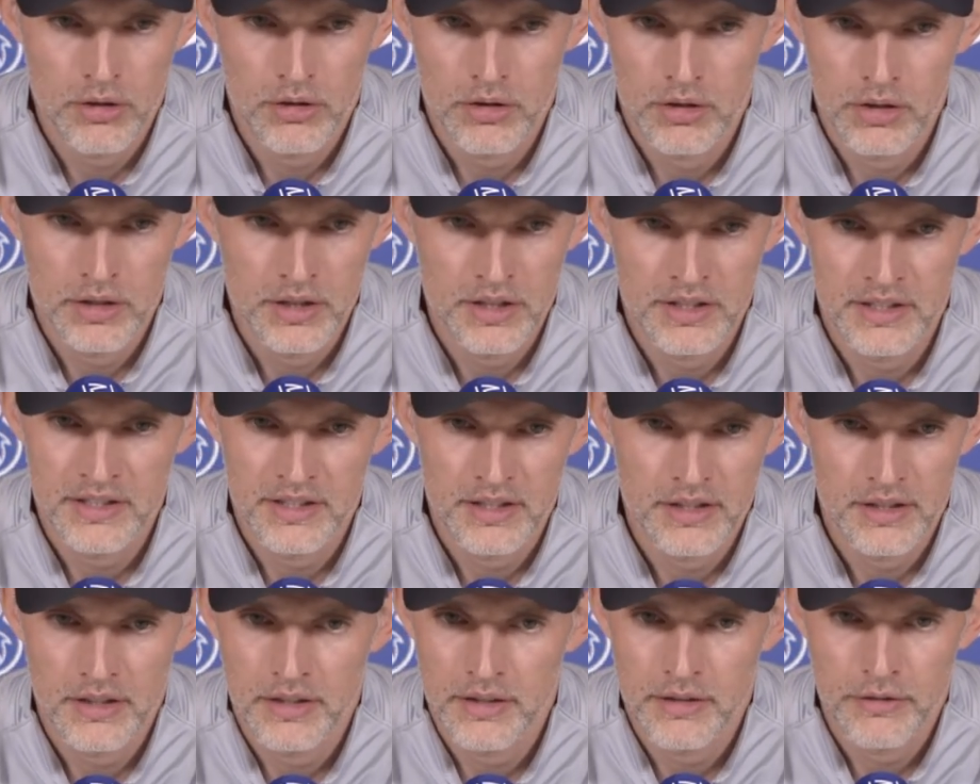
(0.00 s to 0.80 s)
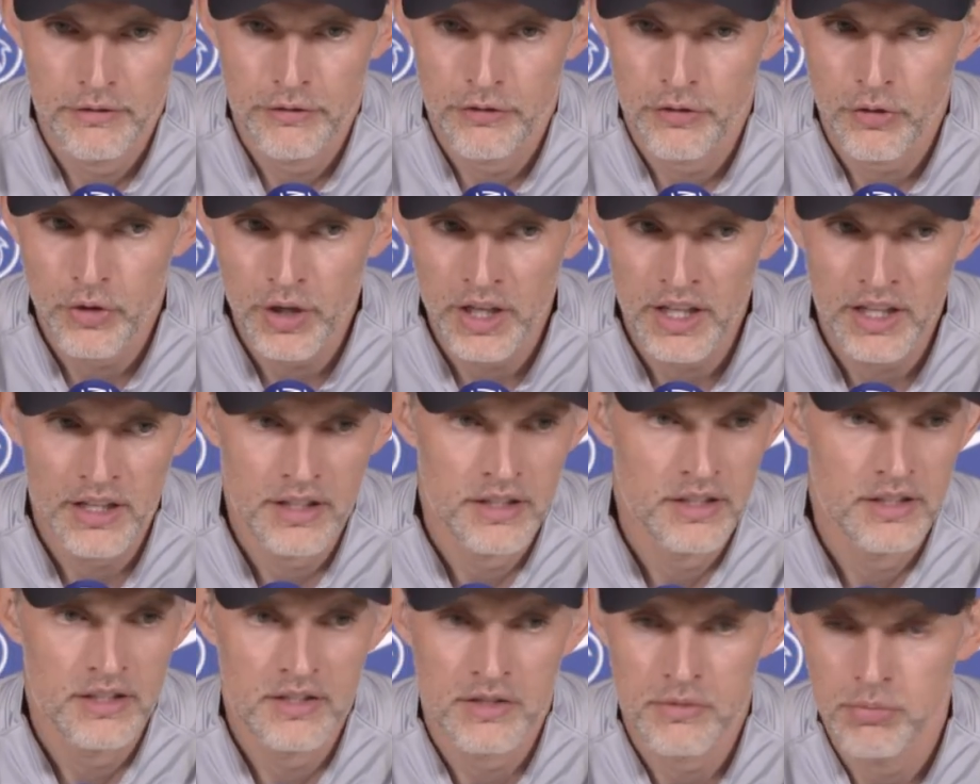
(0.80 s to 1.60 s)
He's free
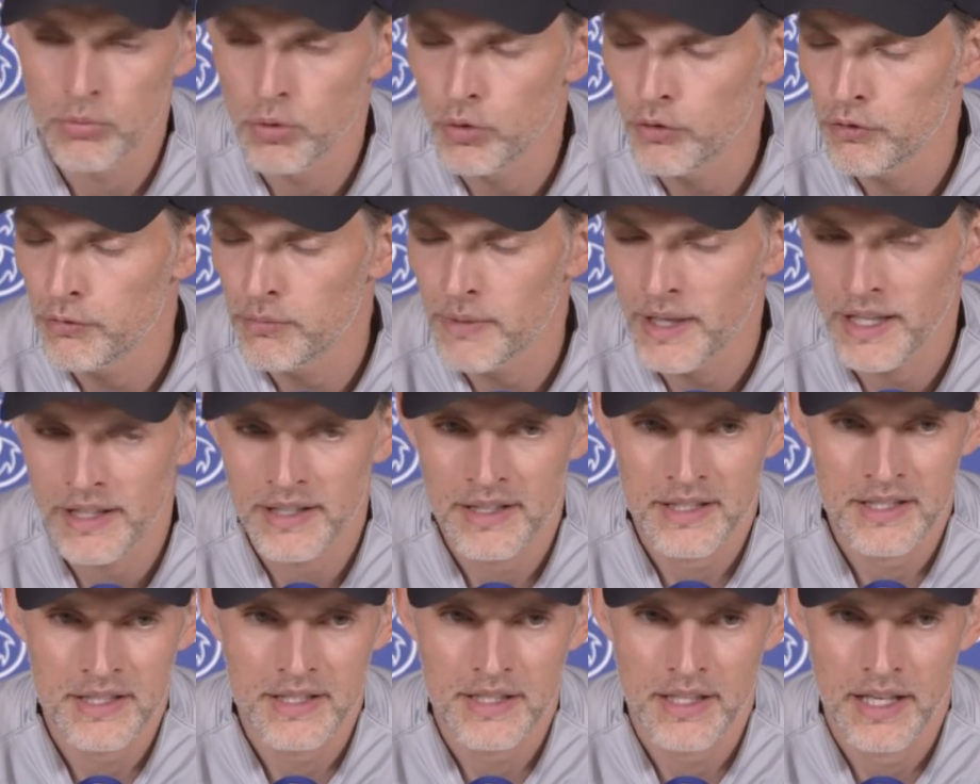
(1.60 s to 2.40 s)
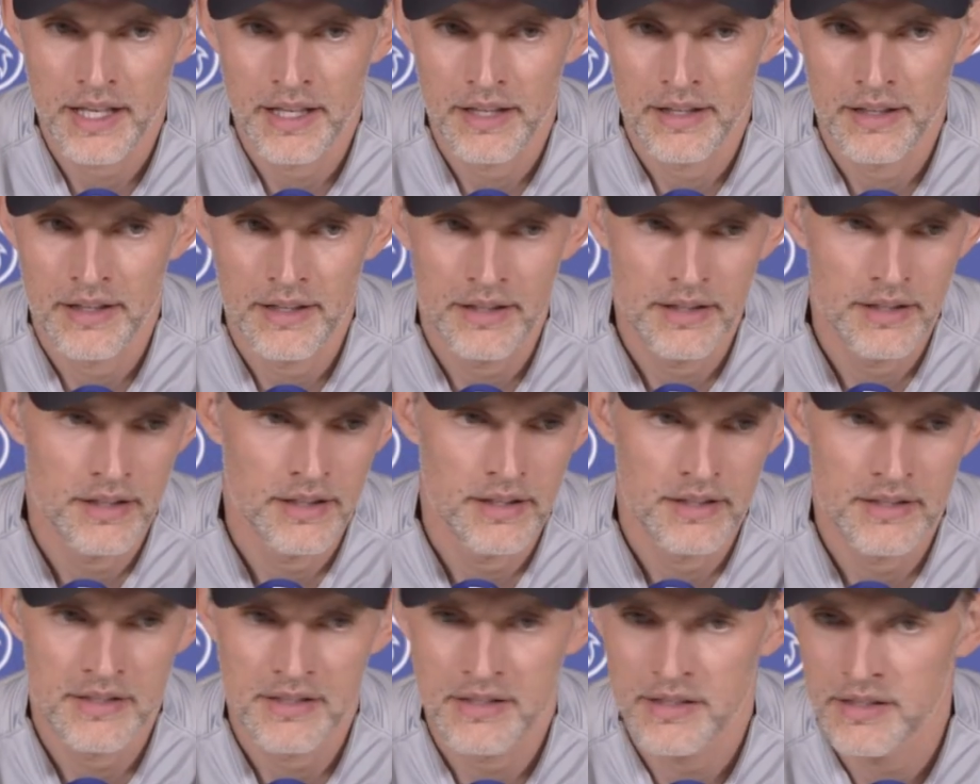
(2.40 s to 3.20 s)
in his movements and in
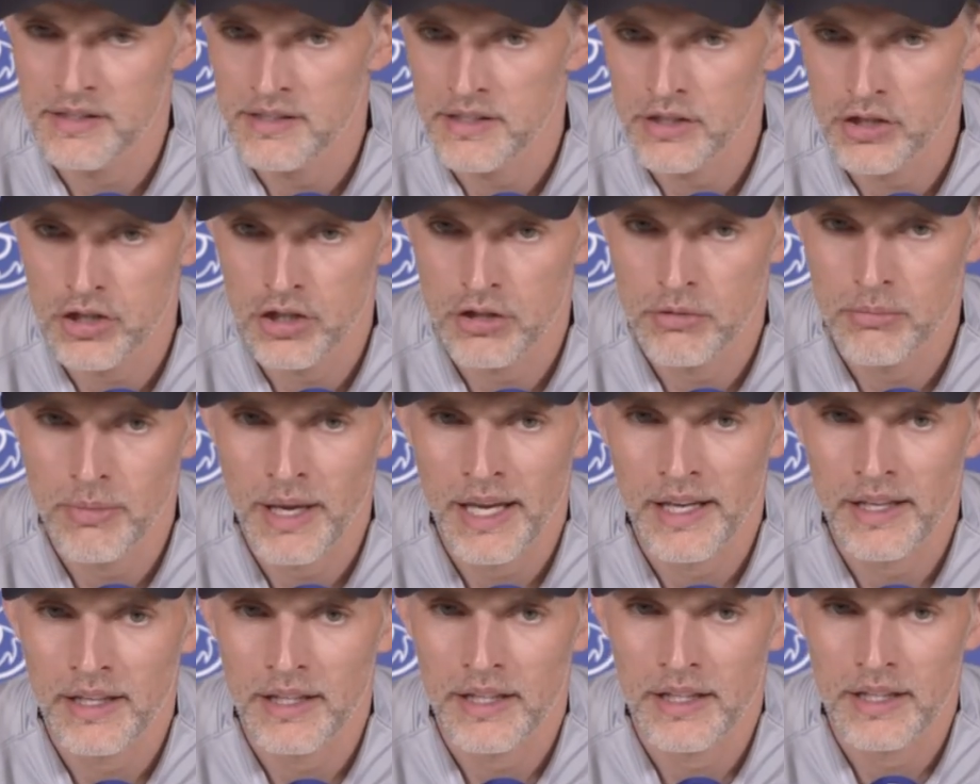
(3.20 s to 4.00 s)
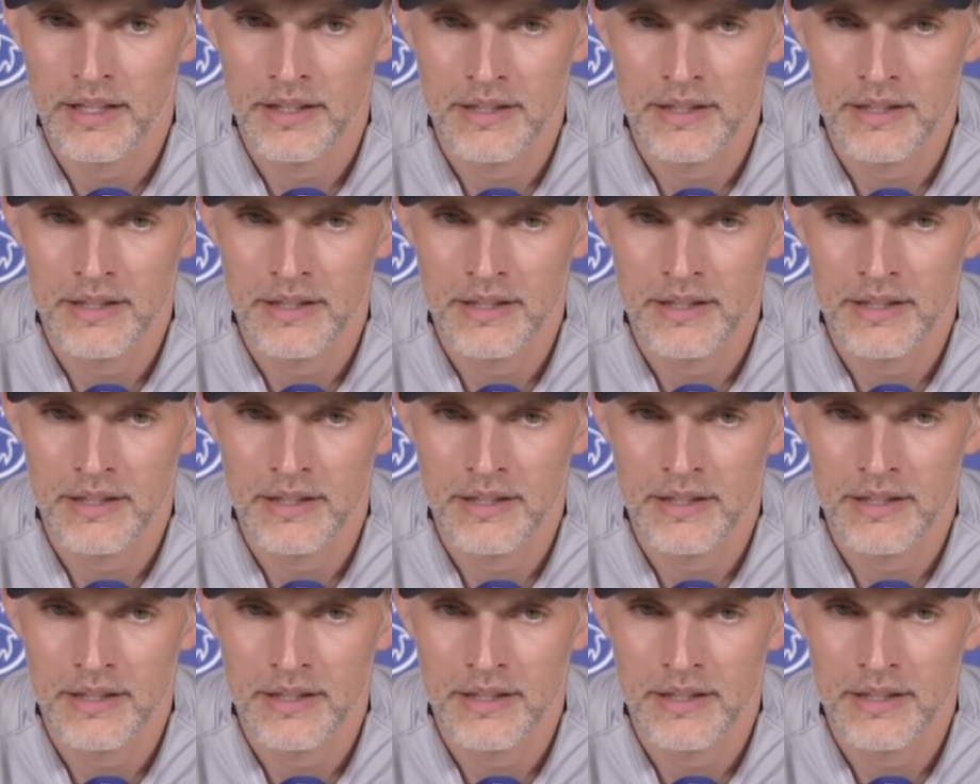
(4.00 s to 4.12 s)
his decision making.